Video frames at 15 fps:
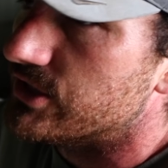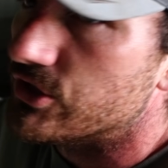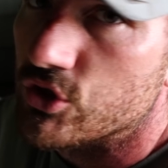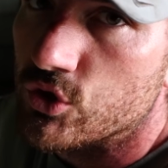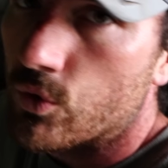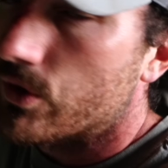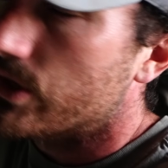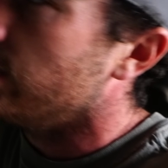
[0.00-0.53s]
the
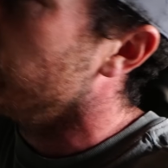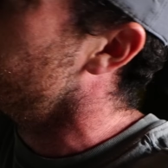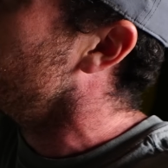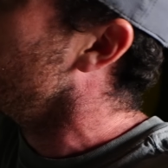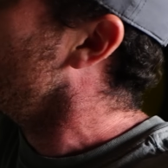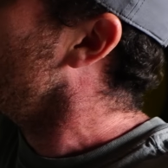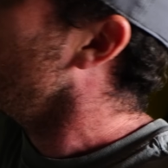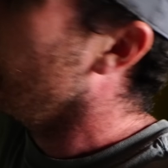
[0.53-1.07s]
shortage
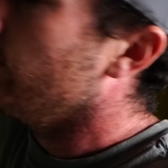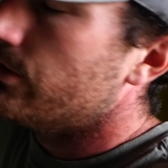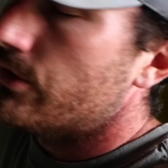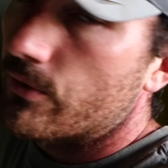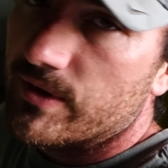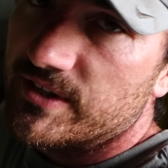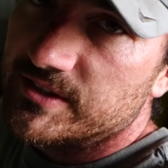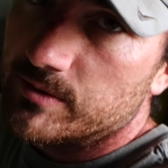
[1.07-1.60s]

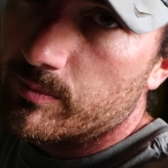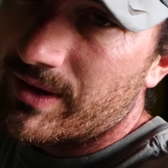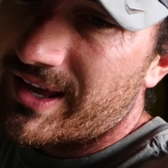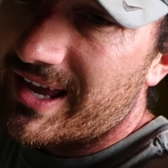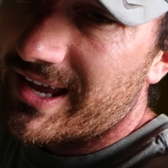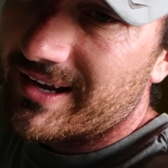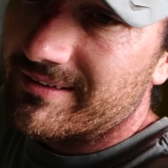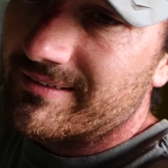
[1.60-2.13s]
no reason
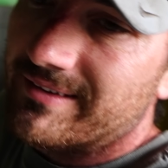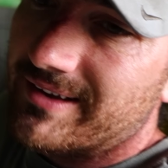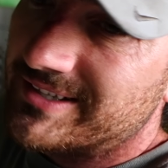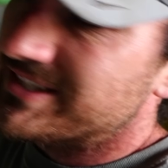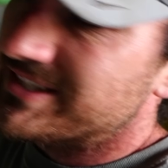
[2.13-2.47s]
paying a